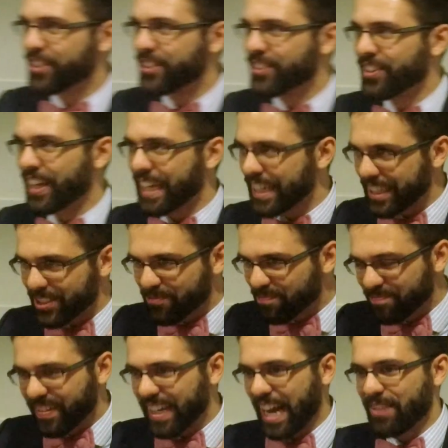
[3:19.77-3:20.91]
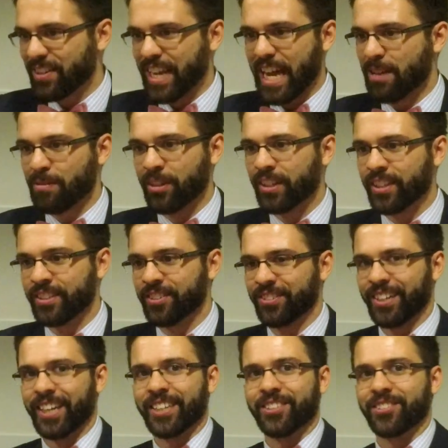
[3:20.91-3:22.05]
to have a camera
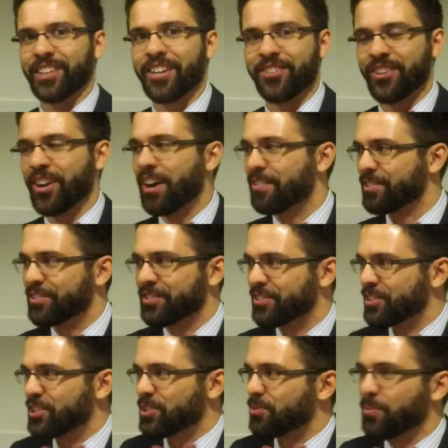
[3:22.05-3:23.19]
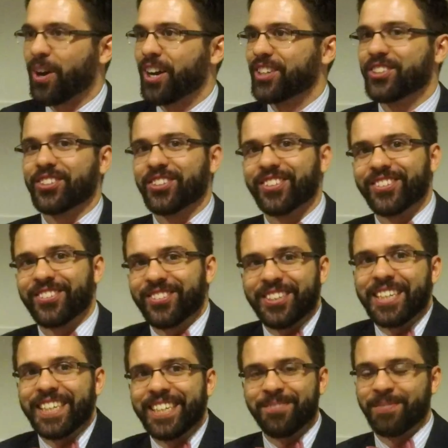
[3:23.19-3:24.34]
inside CIG offices and just watch and
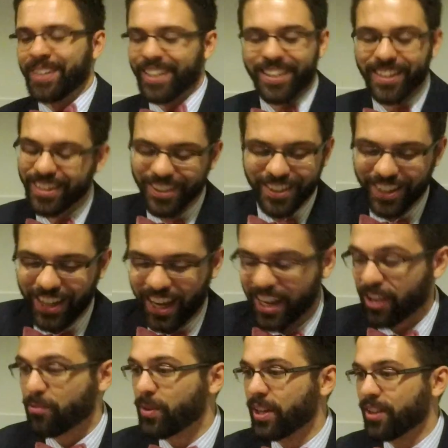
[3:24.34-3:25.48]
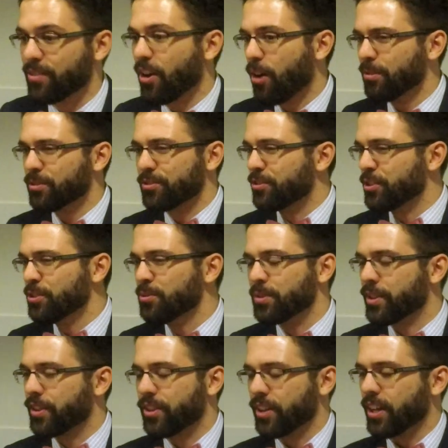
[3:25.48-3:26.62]
see, but I guess we almost do
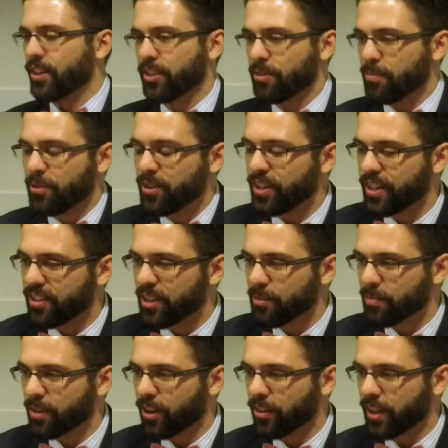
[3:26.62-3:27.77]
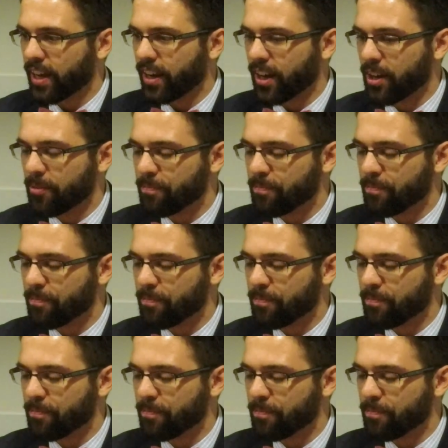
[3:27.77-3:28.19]
with the community team and all that.